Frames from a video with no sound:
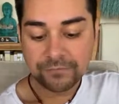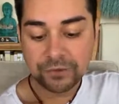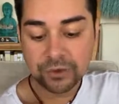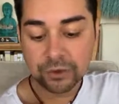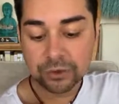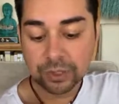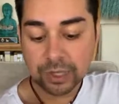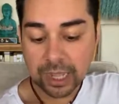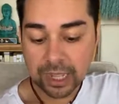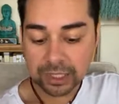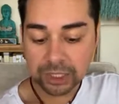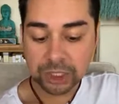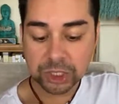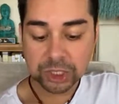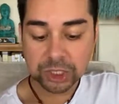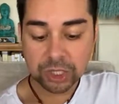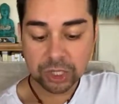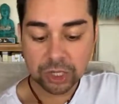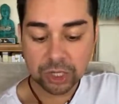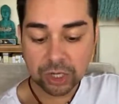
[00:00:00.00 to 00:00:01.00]
If you're
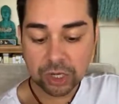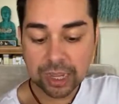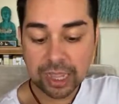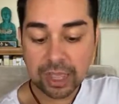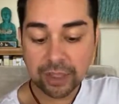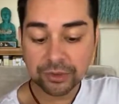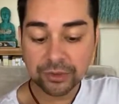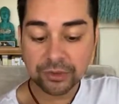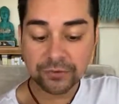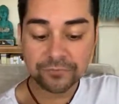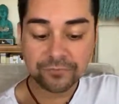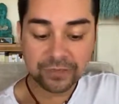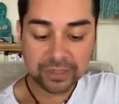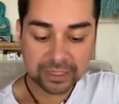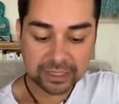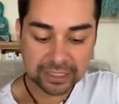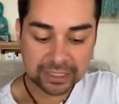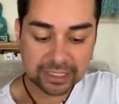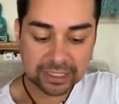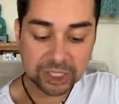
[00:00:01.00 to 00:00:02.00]
not sure how
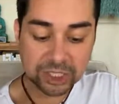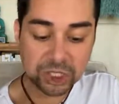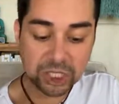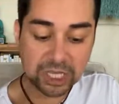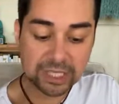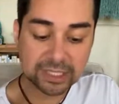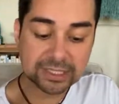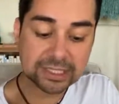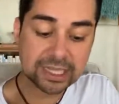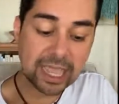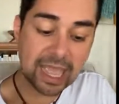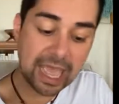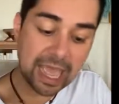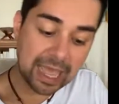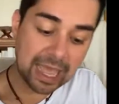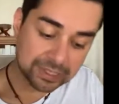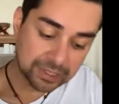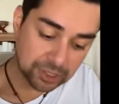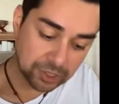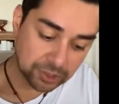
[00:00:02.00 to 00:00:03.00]
you're feeling,
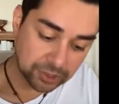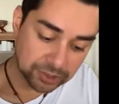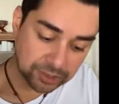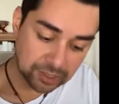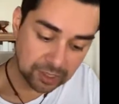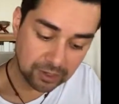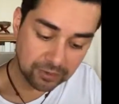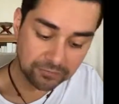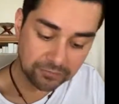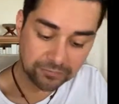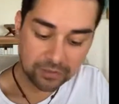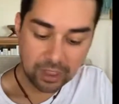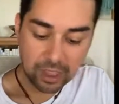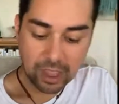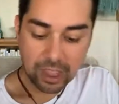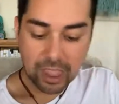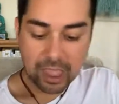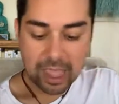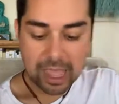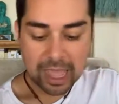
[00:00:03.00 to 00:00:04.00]
just ask
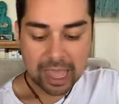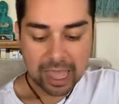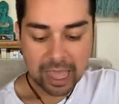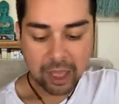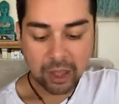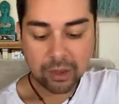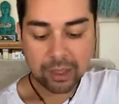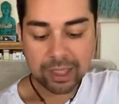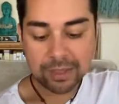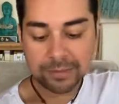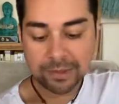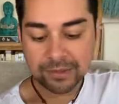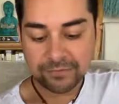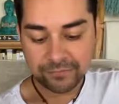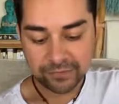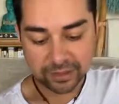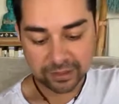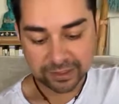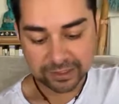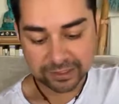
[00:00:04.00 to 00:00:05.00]
yourself, how
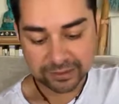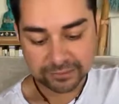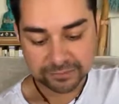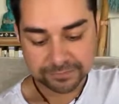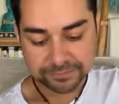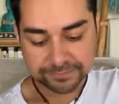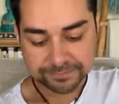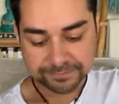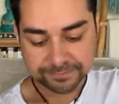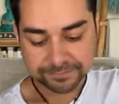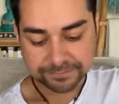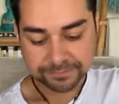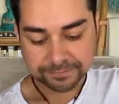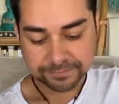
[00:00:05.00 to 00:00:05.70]
am I feeling?